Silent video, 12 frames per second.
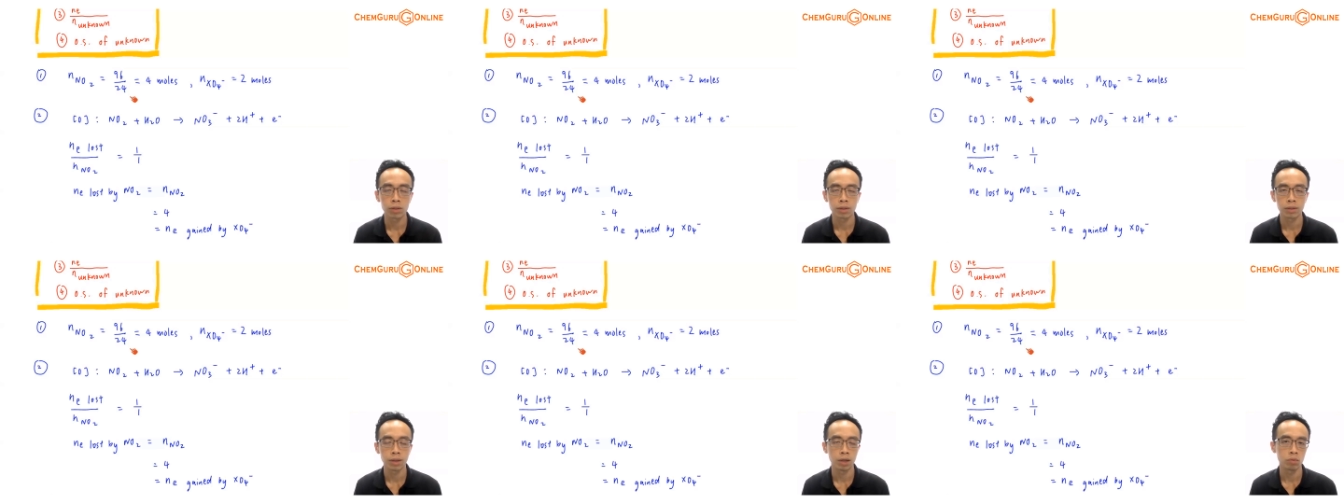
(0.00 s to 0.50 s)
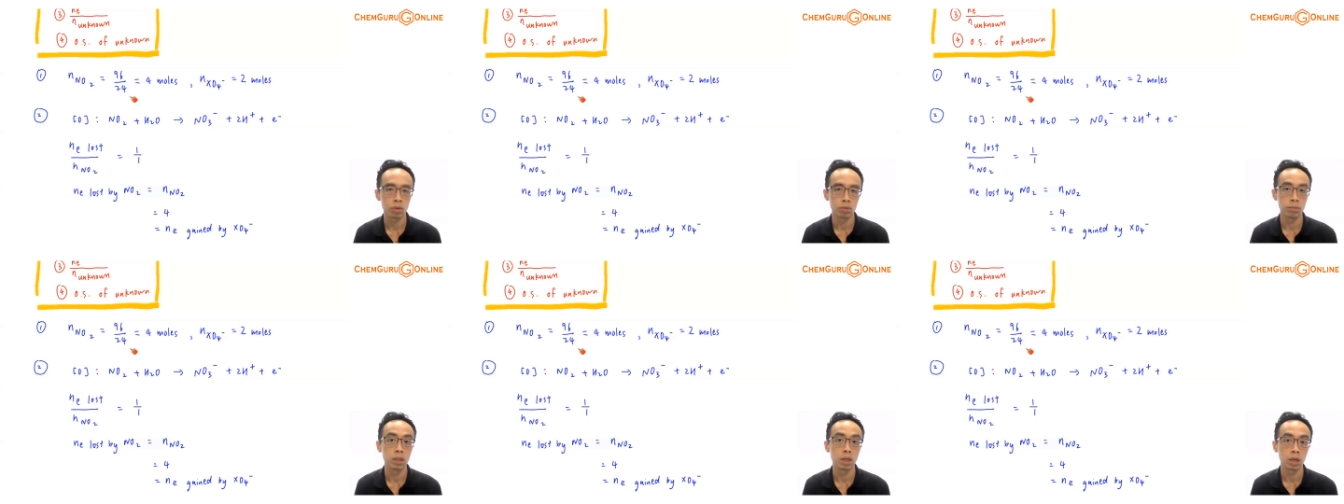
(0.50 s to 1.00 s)
because that
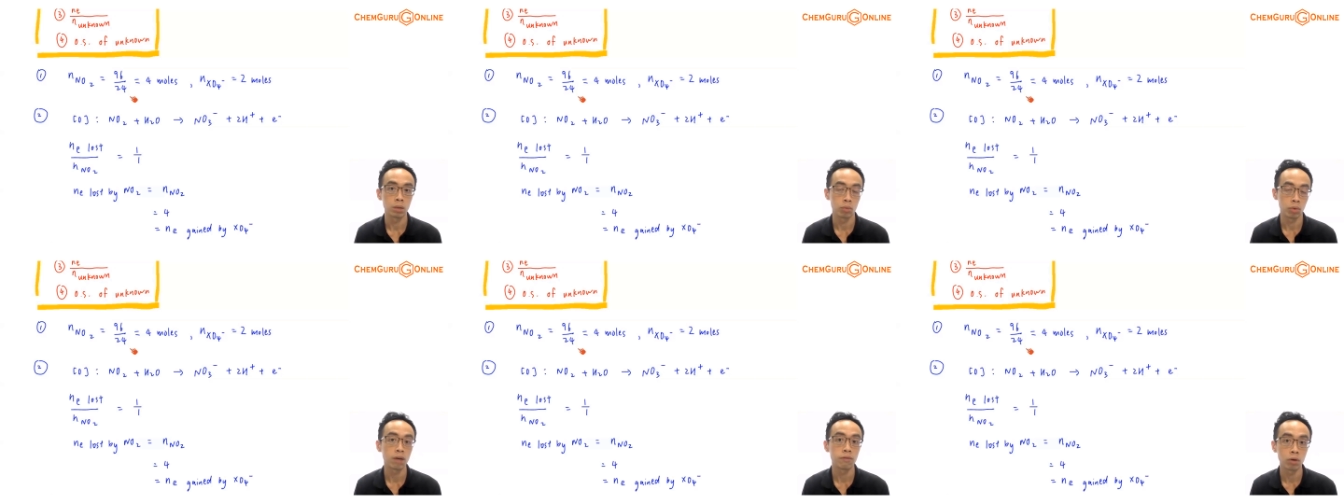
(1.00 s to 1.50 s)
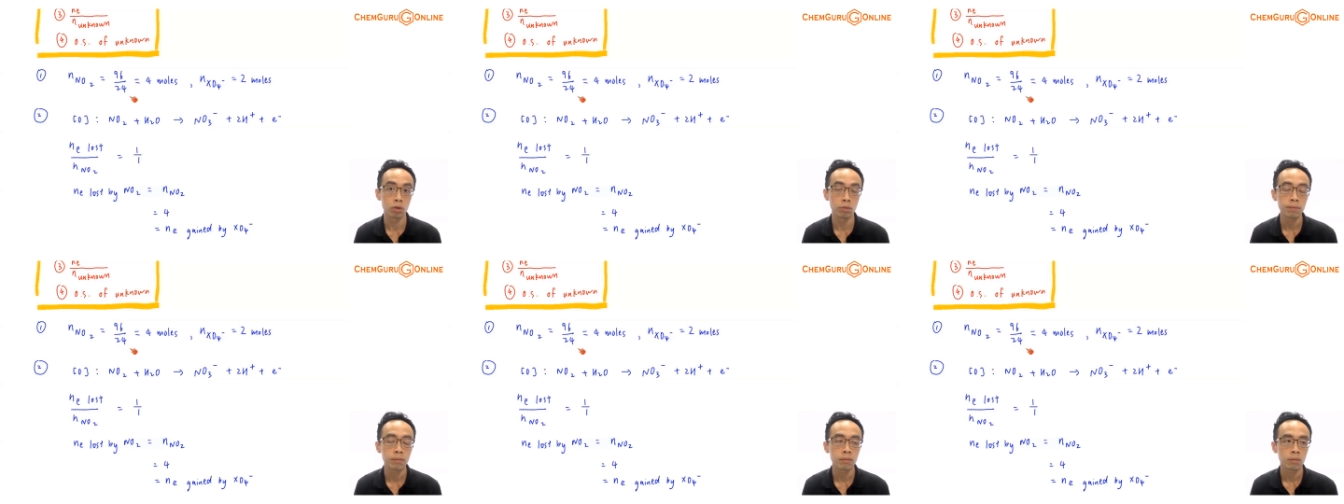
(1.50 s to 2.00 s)
will be the molar
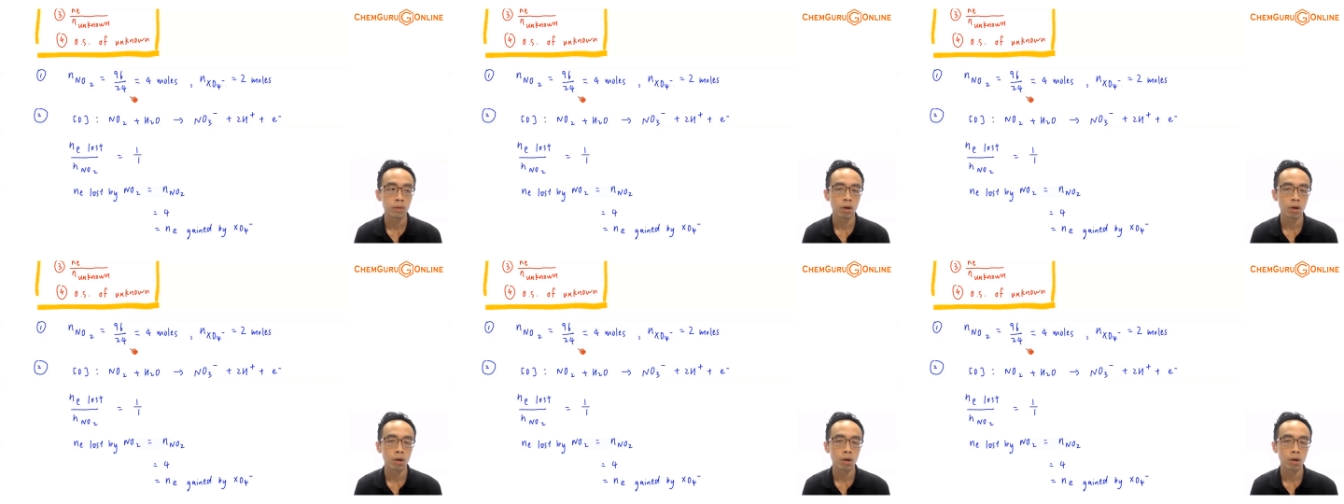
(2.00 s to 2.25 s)
volume